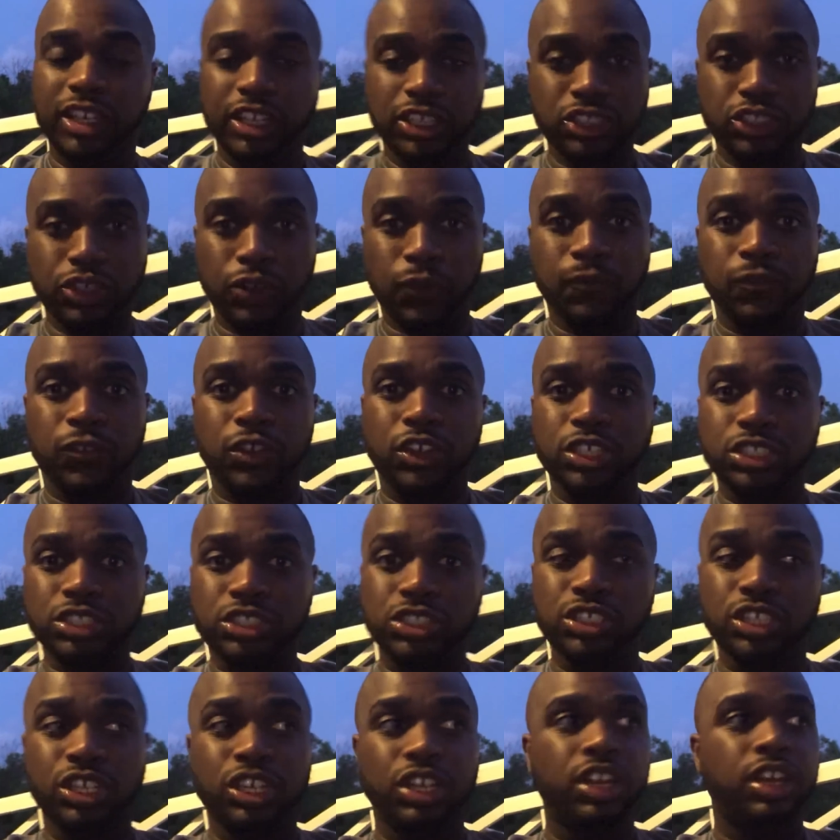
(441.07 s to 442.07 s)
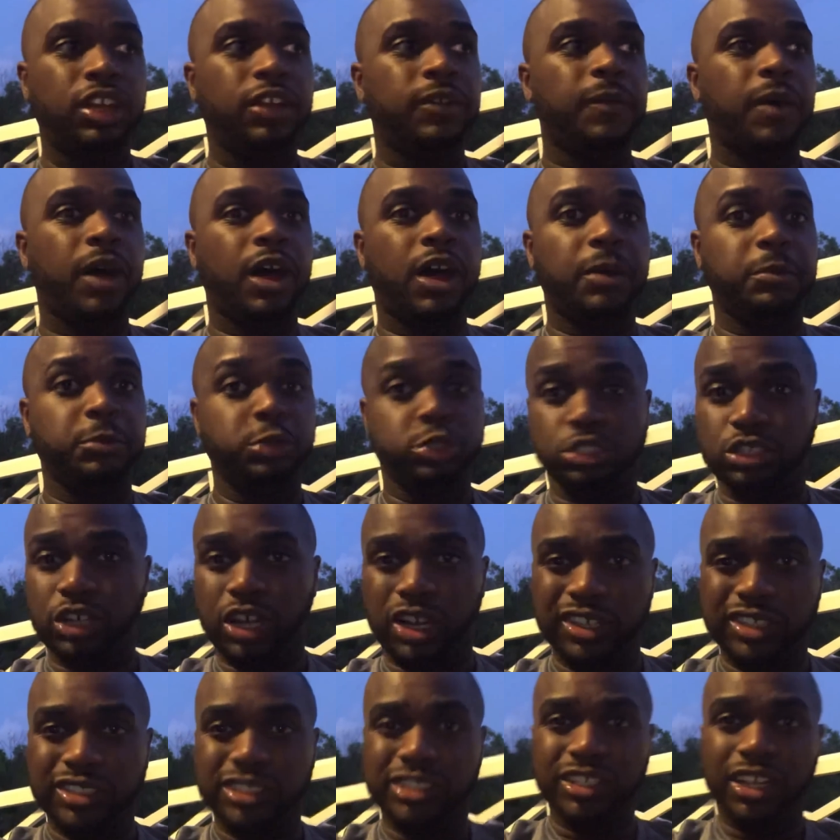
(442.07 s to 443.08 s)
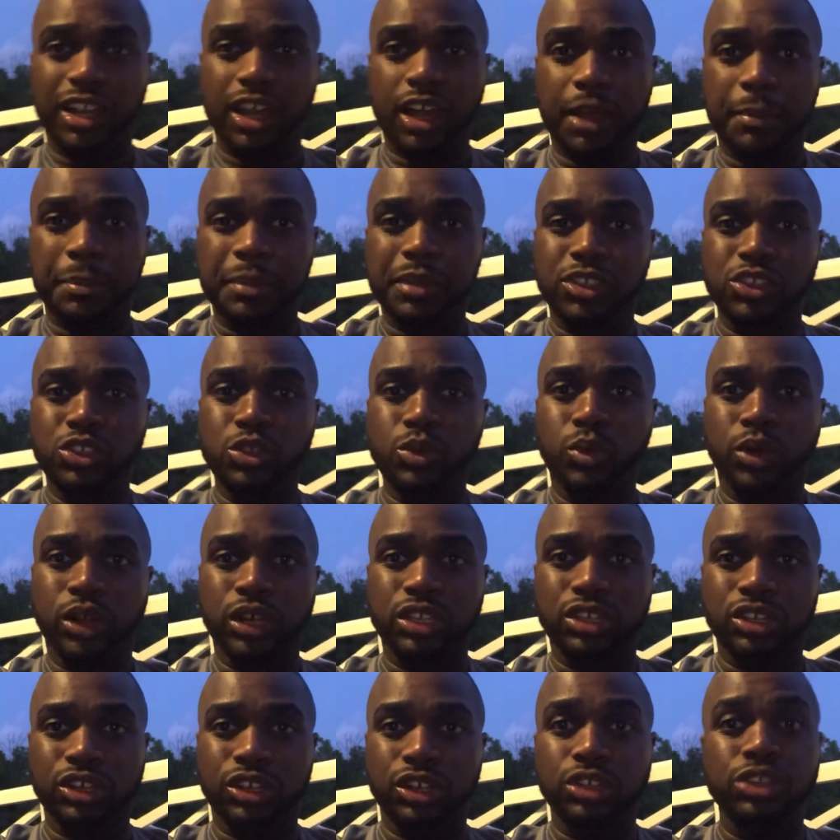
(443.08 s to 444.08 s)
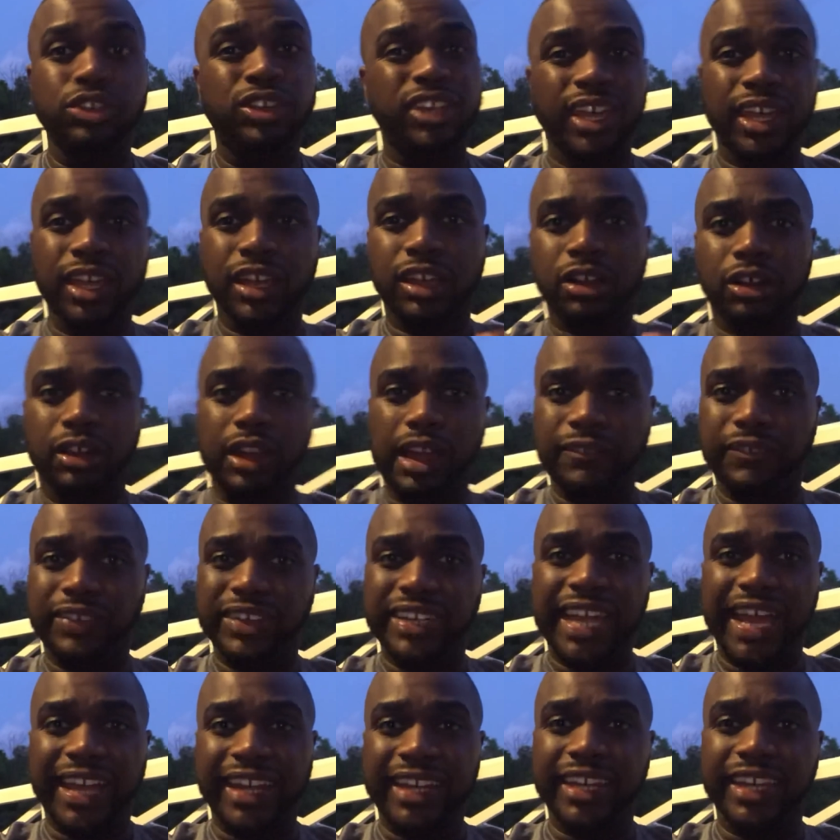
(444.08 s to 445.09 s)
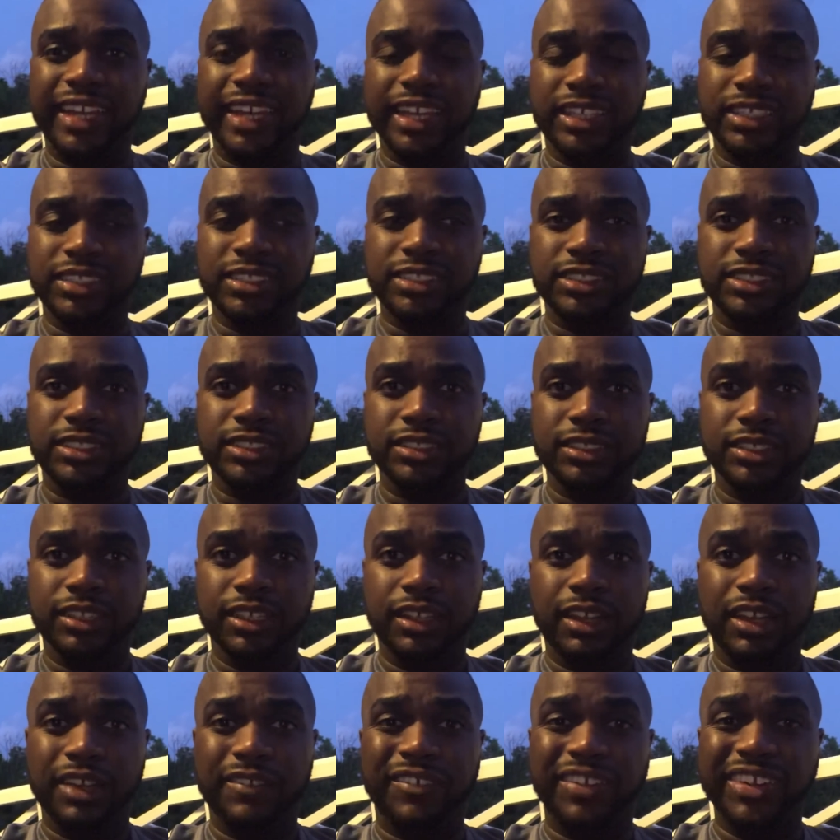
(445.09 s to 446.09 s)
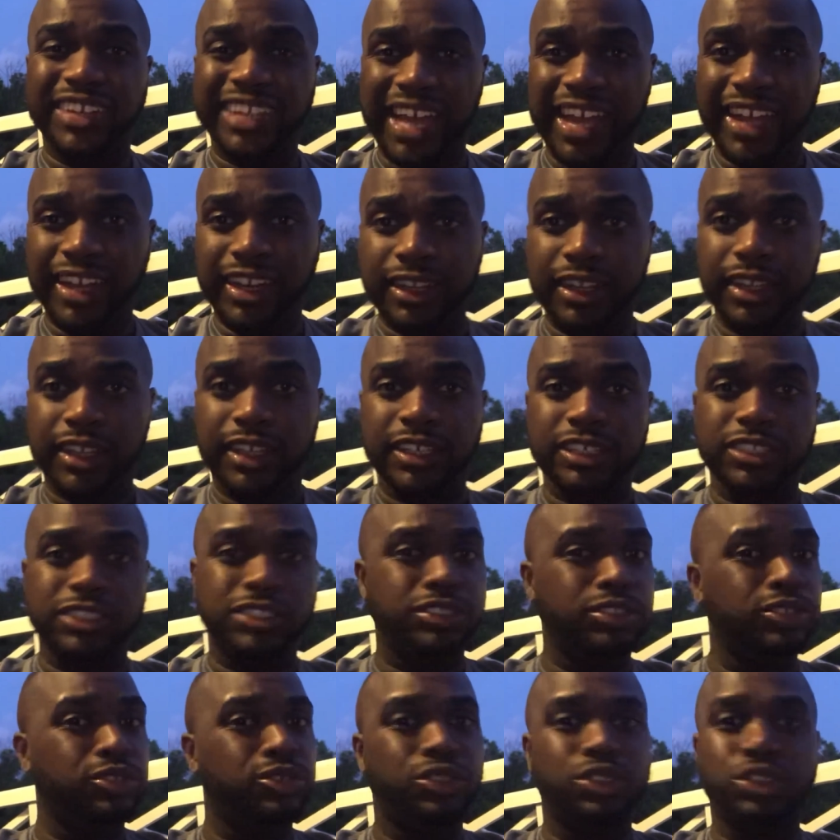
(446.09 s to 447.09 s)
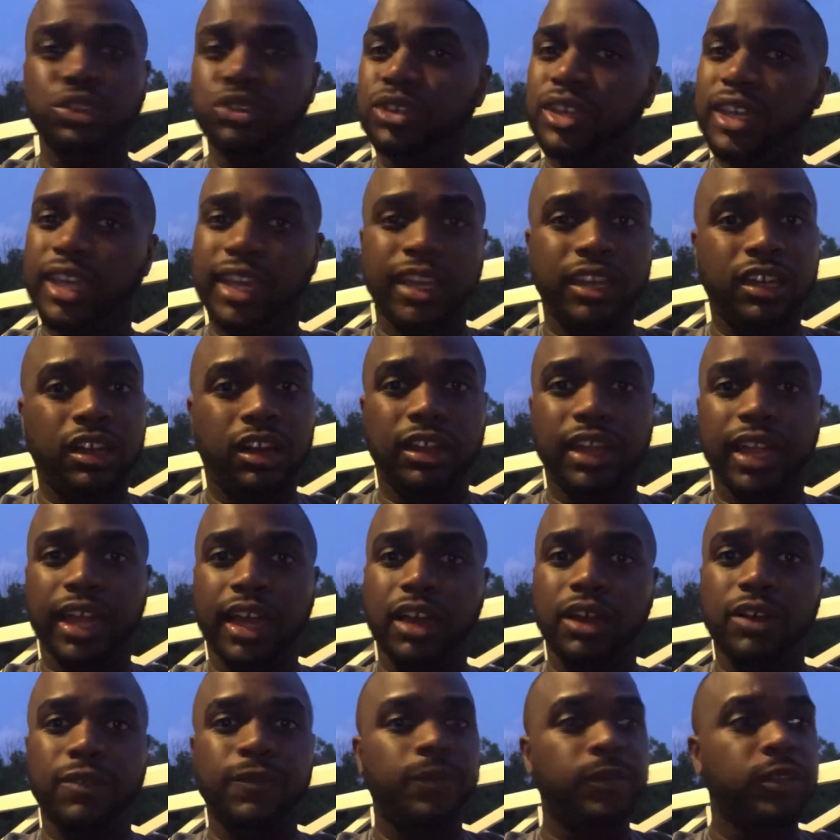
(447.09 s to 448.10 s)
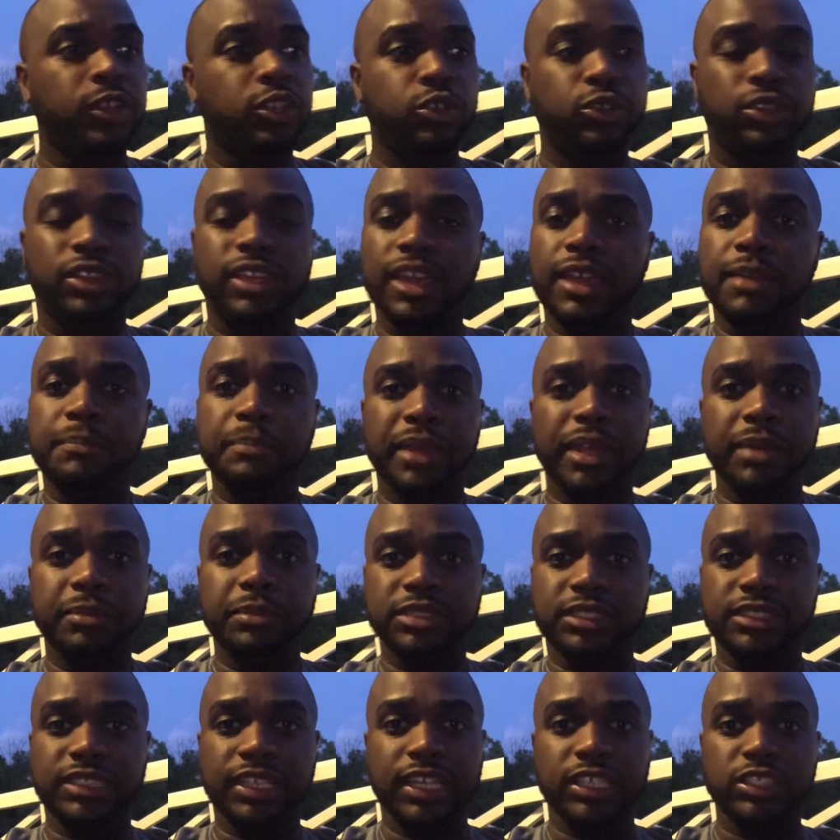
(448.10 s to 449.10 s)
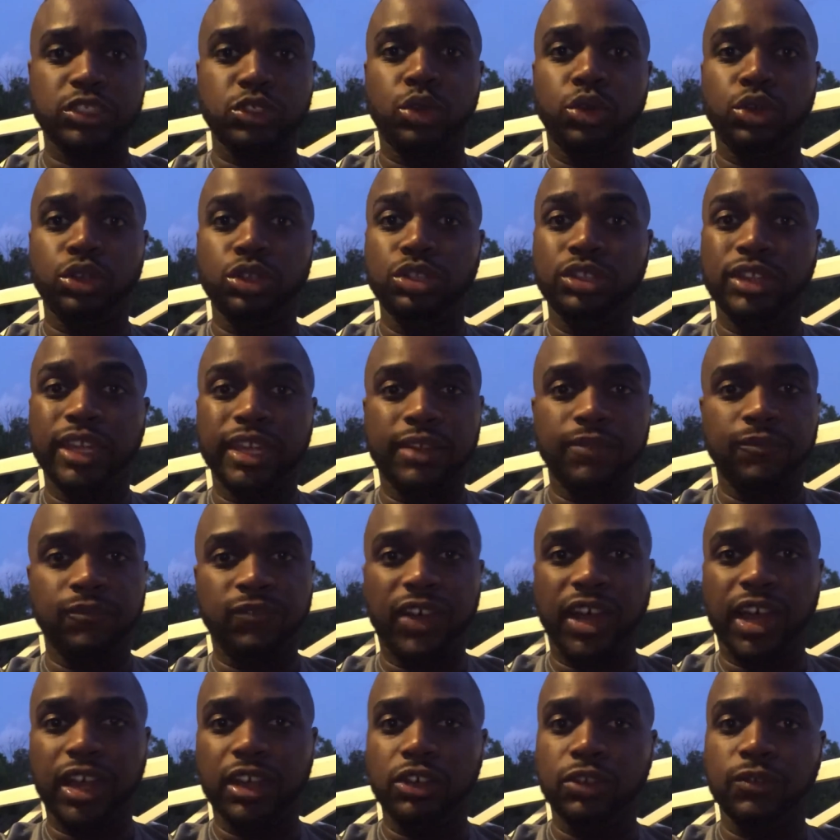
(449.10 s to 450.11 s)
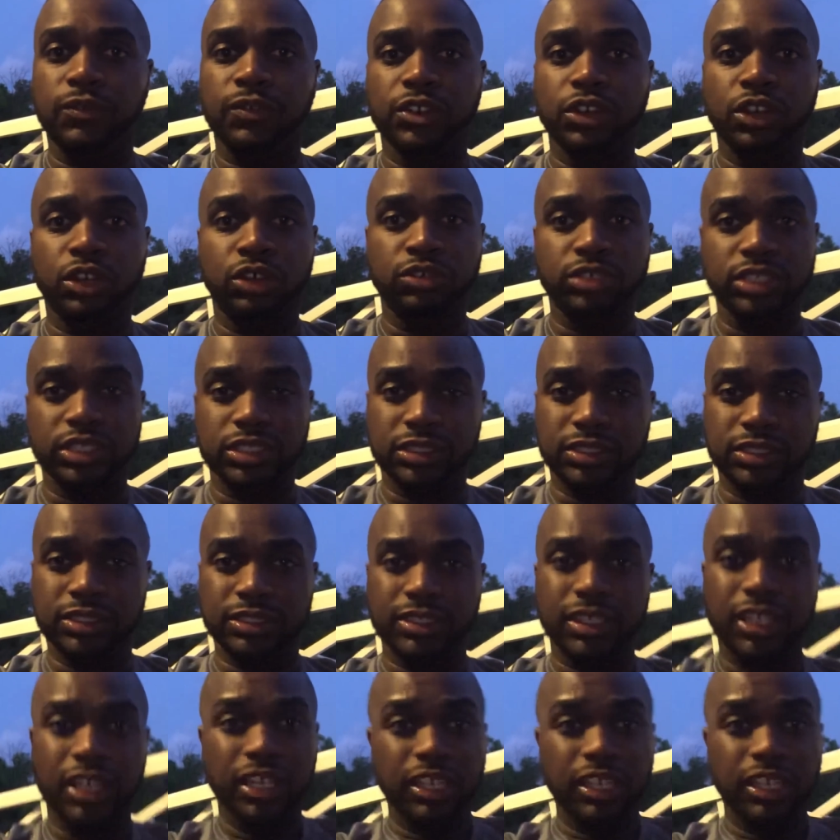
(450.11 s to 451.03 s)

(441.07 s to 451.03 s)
So first, you start the job and you can't call out for 90 days. For 90 days, you can't call out, you can't make mistakes, or they can fire you for no reason.